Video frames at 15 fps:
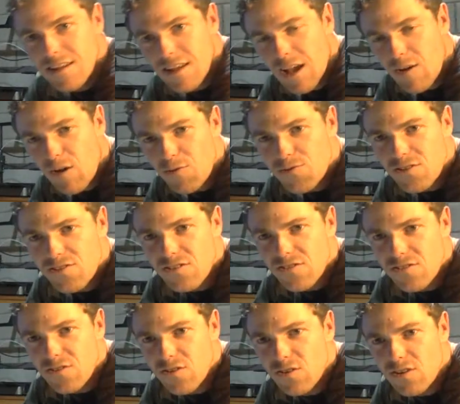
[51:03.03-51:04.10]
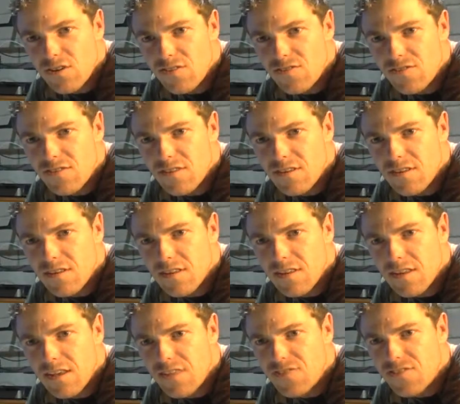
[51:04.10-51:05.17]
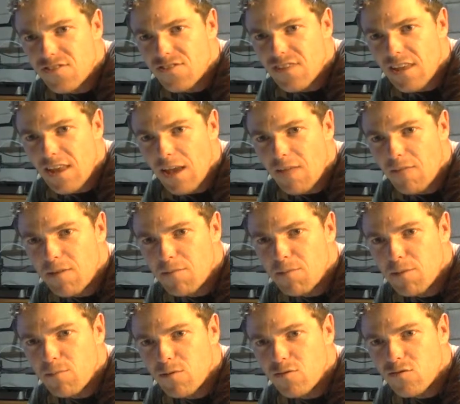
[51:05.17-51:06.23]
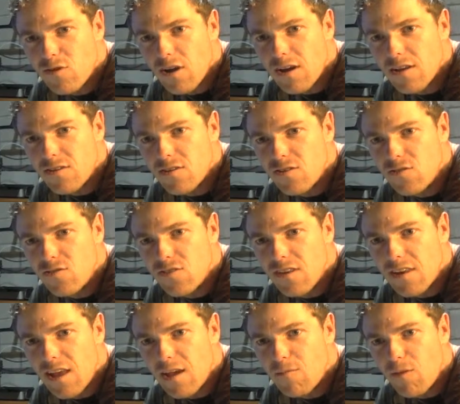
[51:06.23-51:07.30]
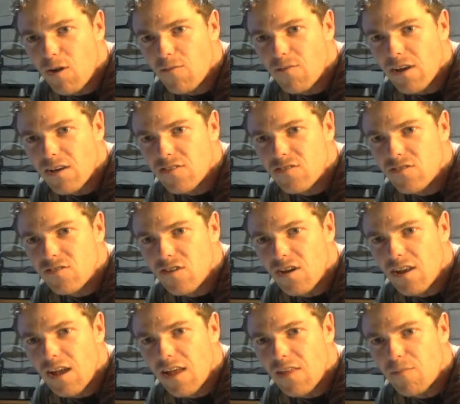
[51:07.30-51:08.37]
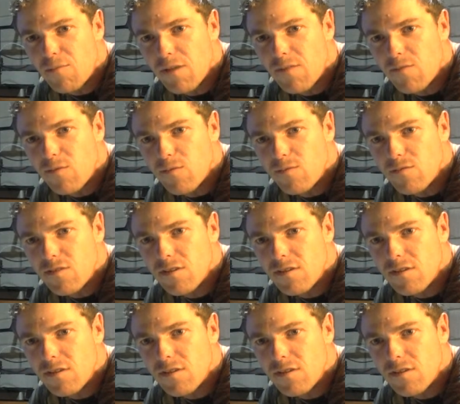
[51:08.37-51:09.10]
Also says, dude, it's insane how people trying to use the name Off Axis on other platforms.